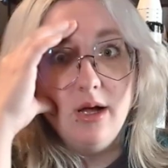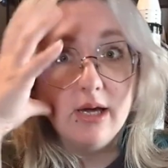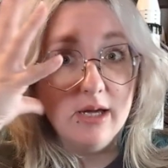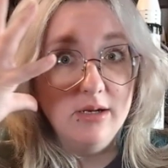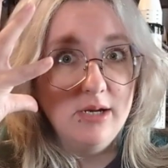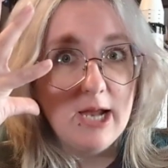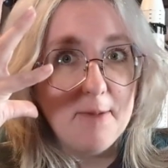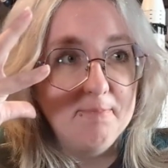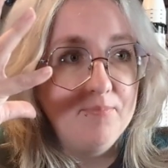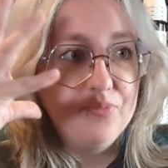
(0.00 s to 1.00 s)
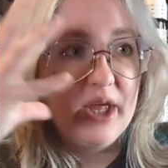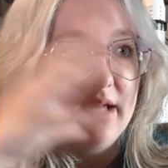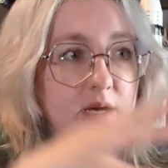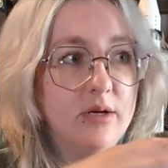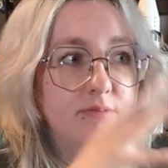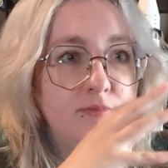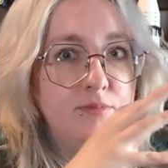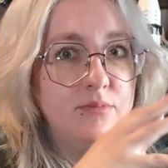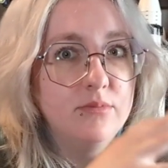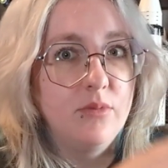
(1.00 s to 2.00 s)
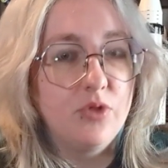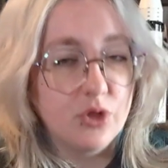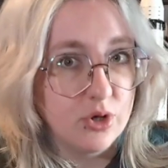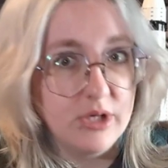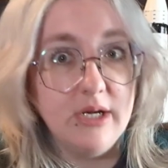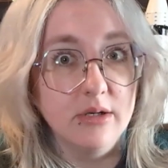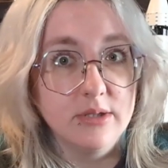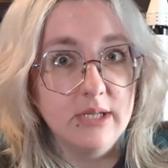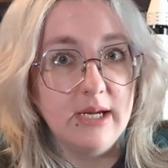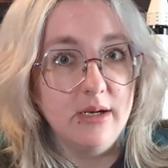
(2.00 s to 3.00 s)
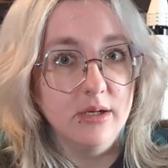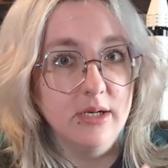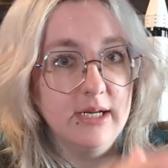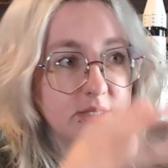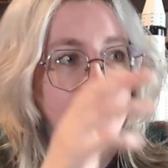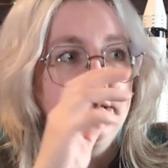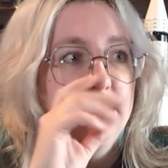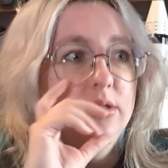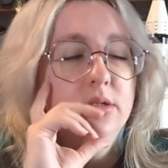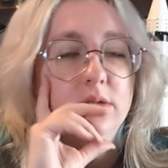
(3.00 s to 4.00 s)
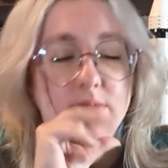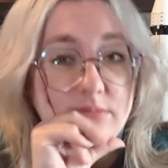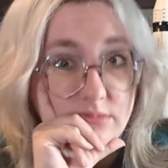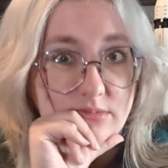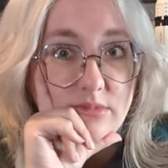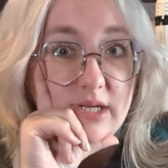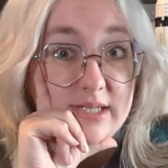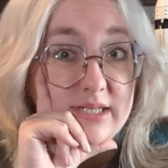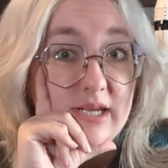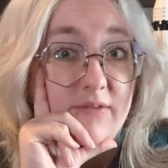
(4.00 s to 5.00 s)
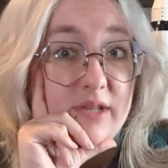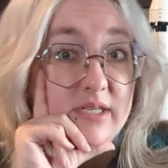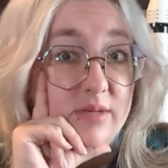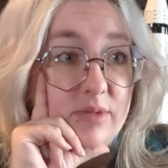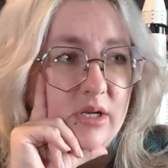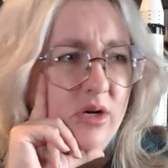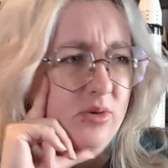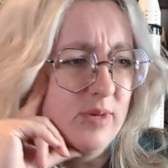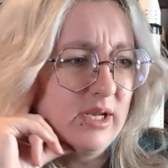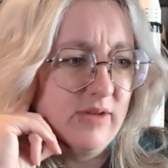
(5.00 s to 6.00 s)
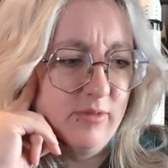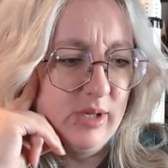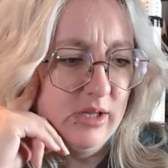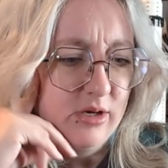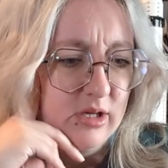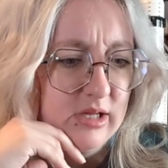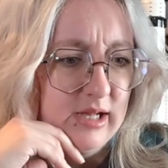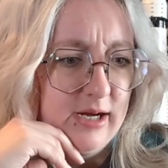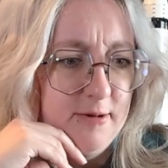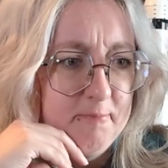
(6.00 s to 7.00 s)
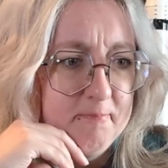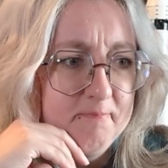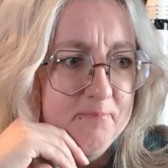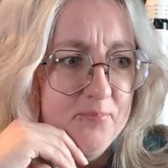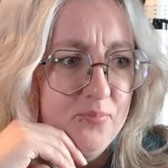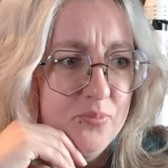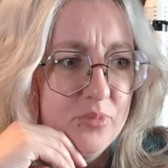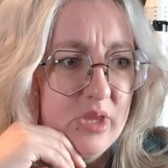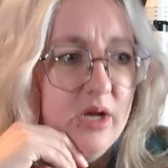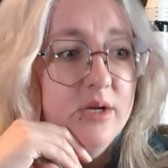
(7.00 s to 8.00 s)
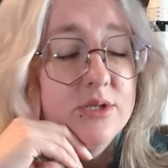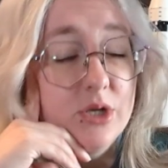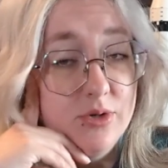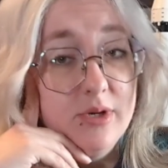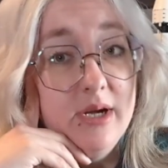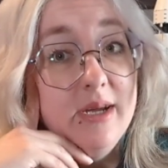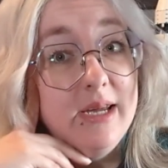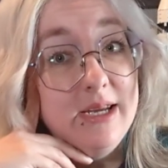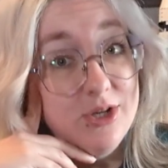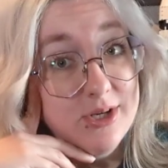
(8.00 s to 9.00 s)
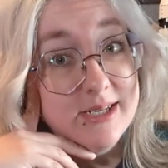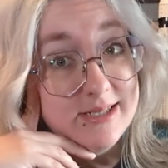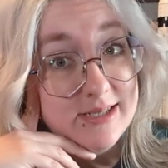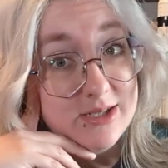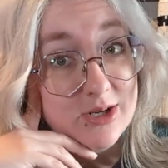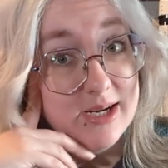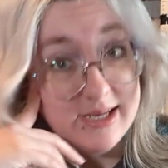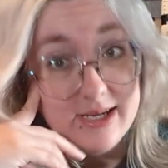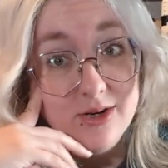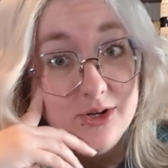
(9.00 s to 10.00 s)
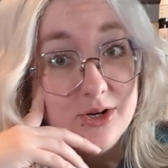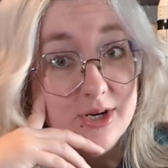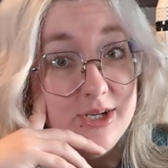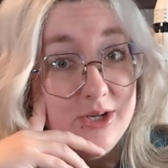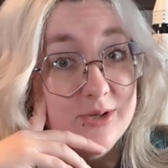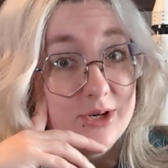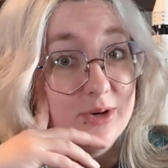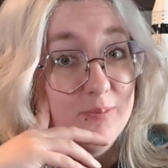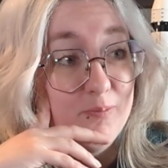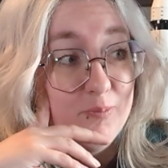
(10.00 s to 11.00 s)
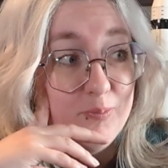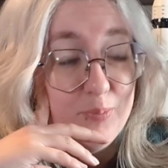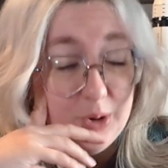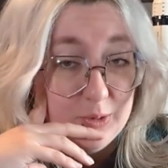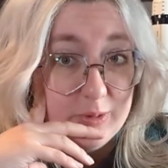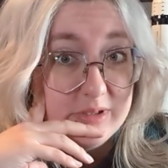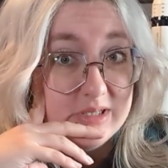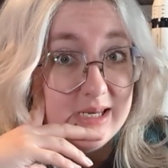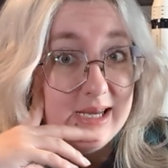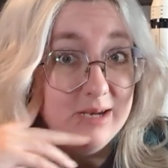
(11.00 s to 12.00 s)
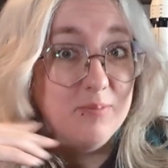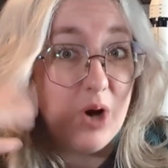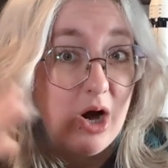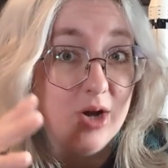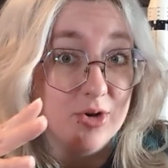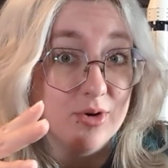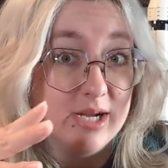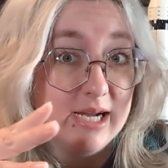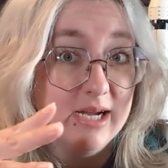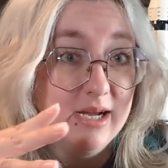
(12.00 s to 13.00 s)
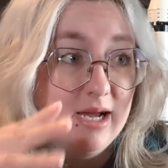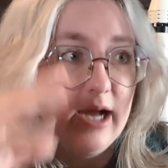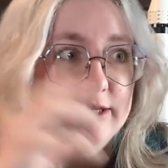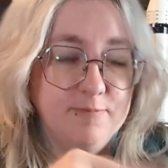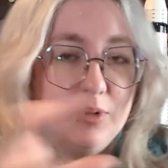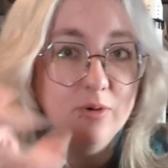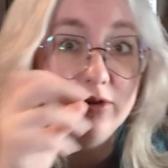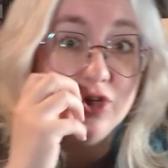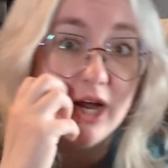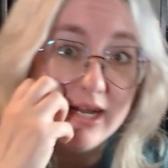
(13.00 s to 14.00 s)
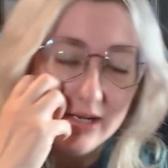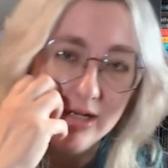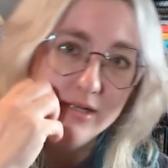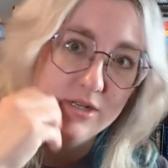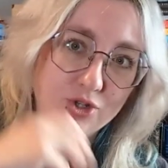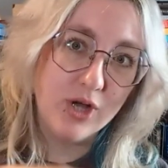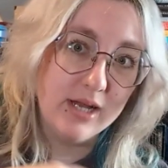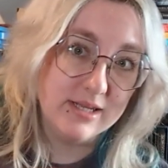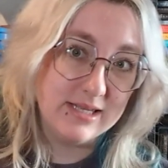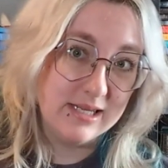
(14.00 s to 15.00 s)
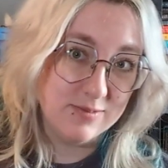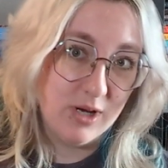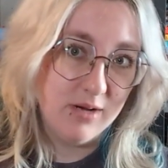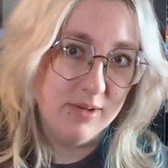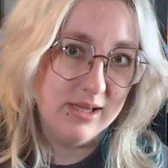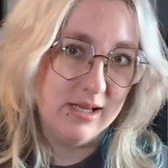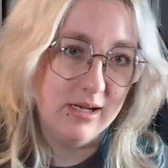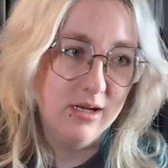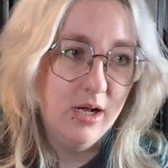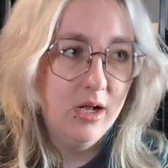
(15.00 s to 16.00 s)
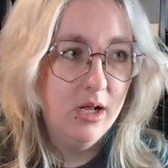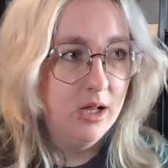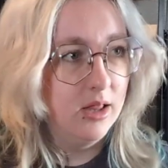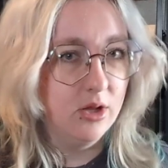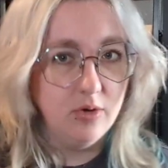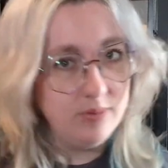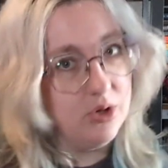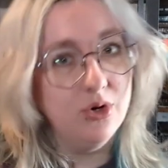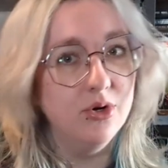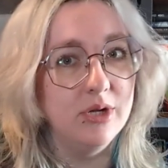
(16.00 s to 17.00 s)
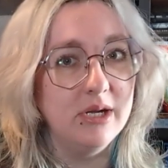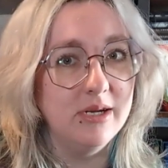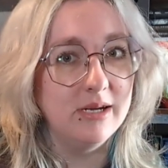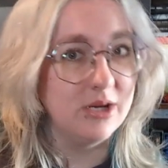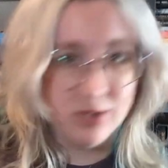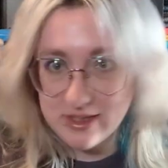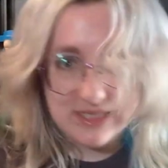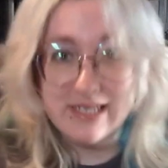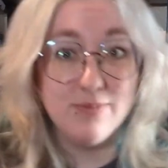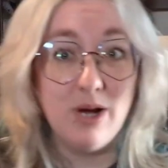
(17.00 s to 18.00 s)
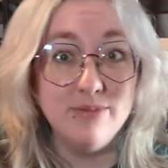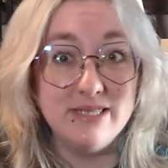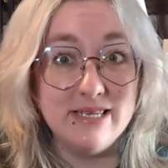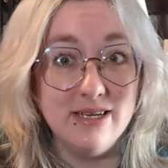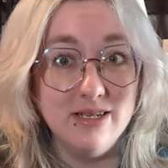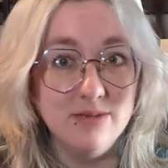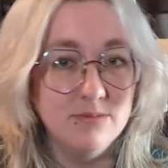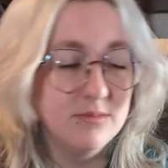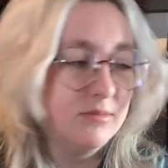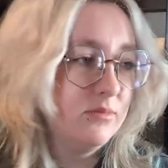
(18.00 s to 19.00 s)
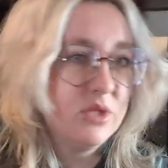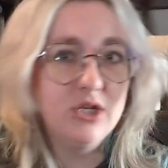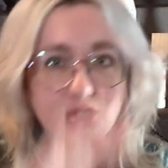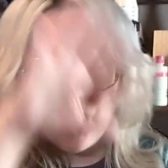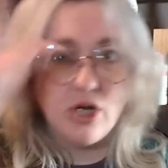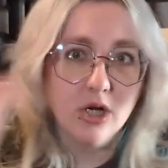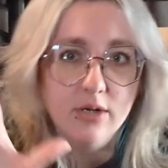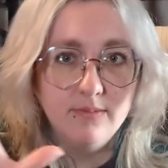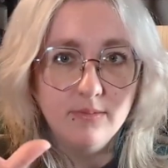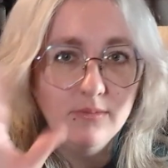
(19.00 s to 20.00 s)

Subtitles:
Again, like 30 years later. It's definitely something. Oh, it might even be longer than that. So he took his sister and killed her and used her bones in pottery as bone china to try to see his mom, and then lo and behold, couldn't see his mom still. Shocker.